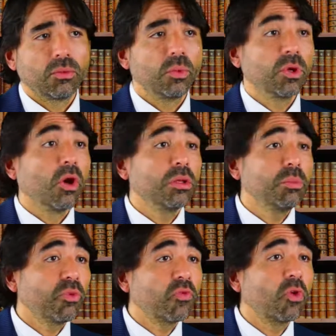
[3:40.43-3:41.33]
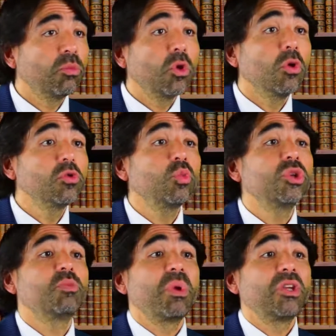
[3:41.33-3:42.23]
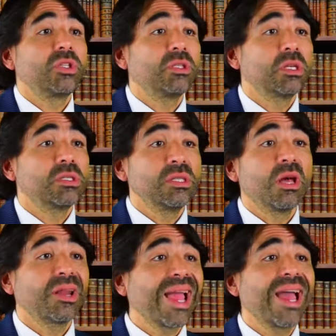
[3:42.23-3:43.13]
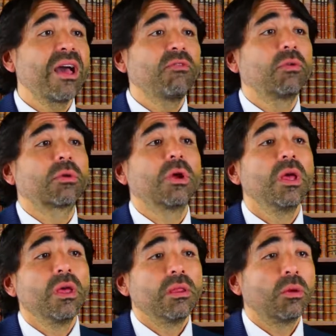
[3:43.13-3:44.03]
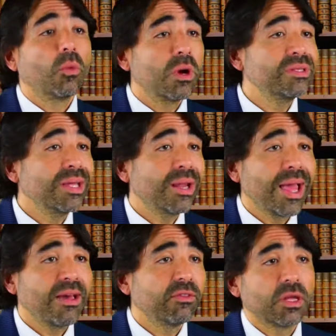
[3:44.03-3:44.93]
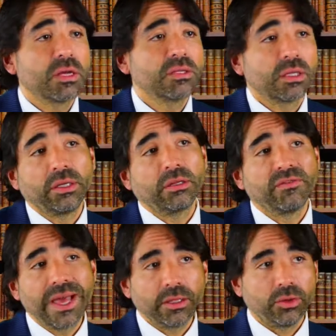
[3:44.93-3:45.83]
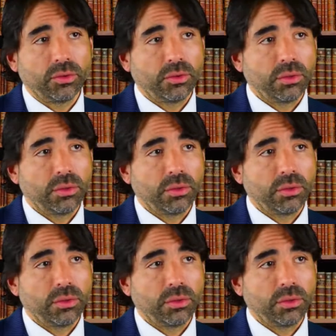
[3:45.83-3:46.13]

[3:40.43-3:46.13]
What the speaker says: We will only perform those which patient does not have or the ones that have lost clinical value.